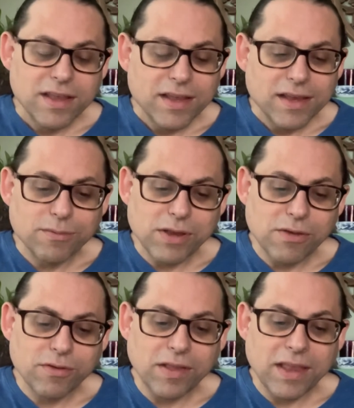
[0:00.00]
and we
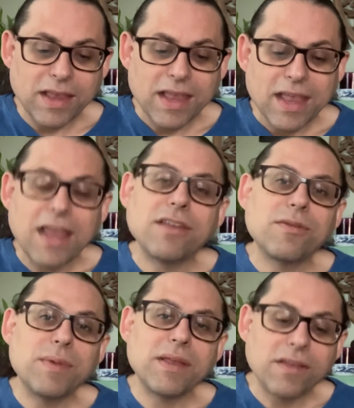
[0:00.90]
usually hate to
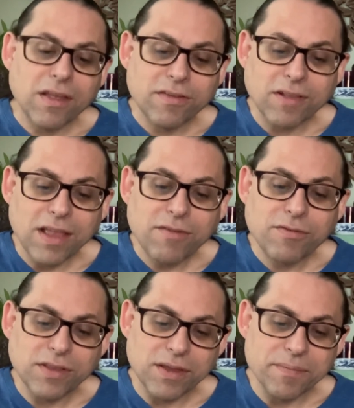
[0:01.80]
be a slave
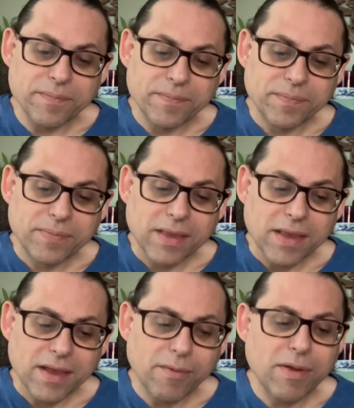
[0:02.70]
to them.
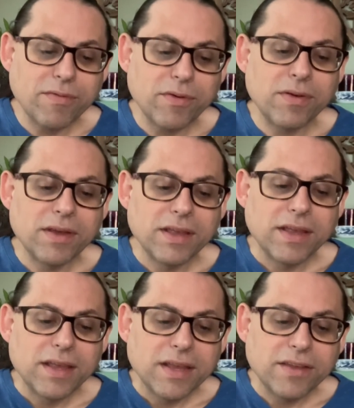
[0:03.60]
However,
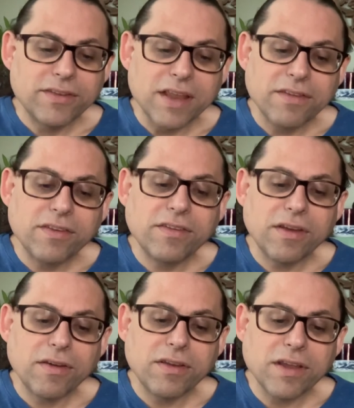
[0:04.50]
it's
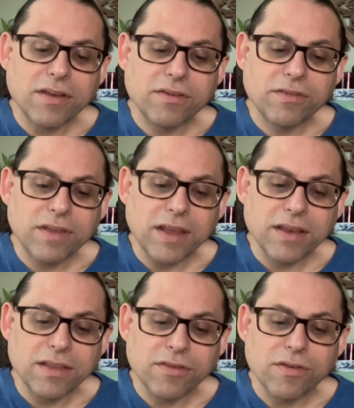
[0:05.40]
necessary to
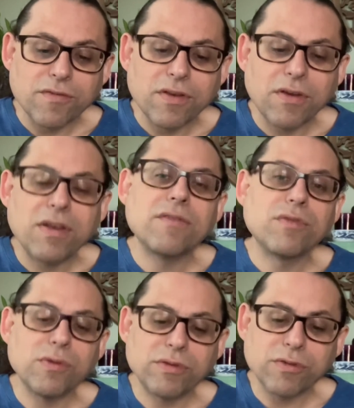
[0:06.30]
understand these very
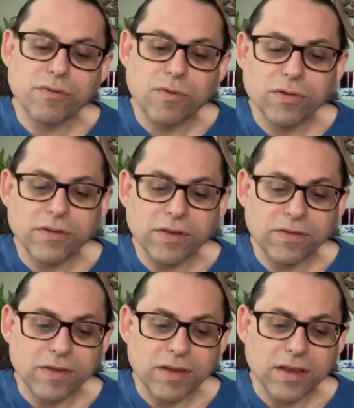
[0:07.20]
influential
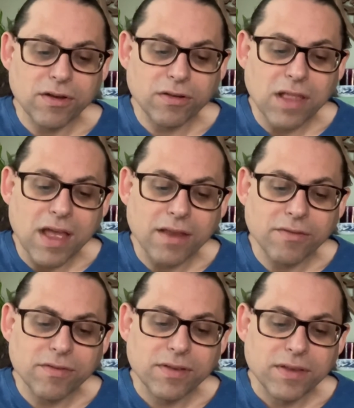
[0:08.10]
forces in our
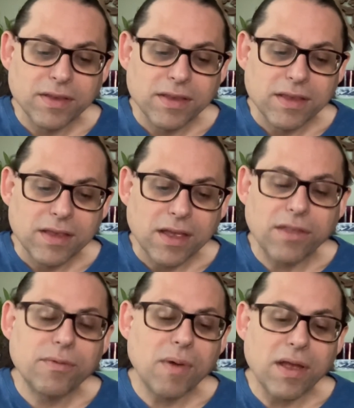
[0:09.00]
life.
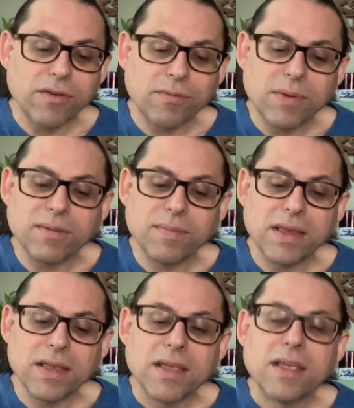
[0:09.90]
Otherwise, we can
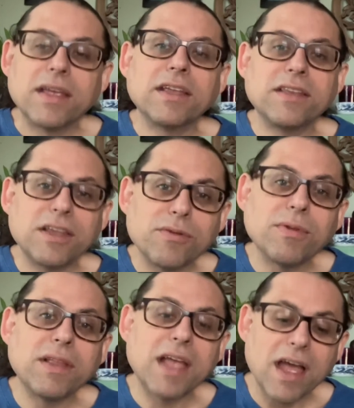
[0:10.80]
be
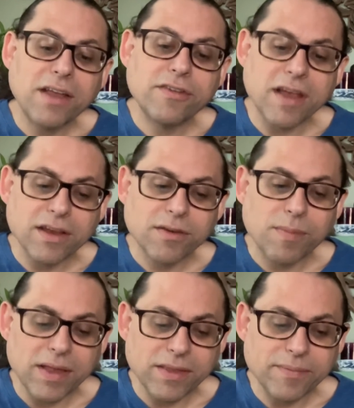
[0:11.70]
continually hijacked
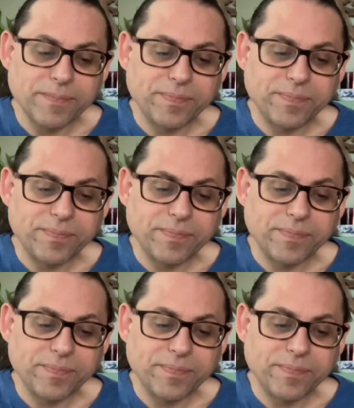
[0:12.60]
by them.